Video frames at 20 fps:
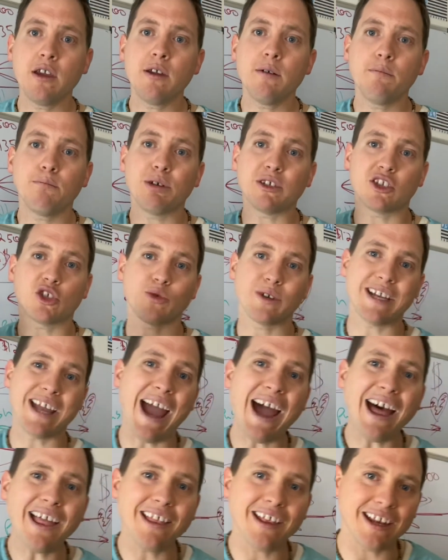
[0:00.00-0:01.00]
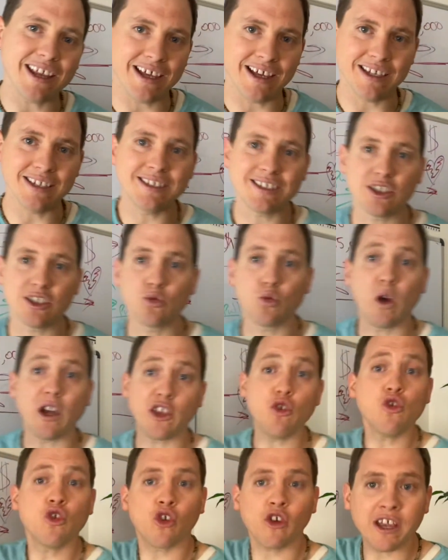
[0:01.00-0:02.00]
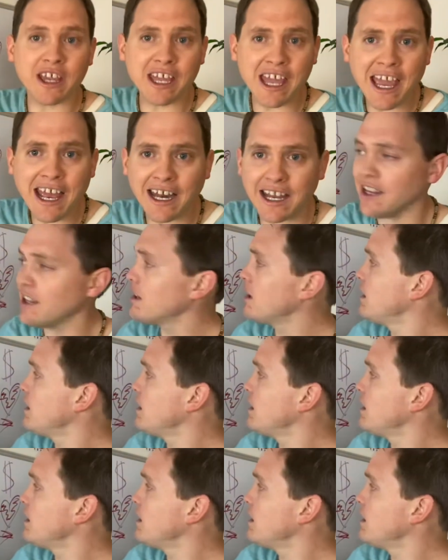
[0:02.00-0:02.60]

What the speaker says: But the reality is what you created.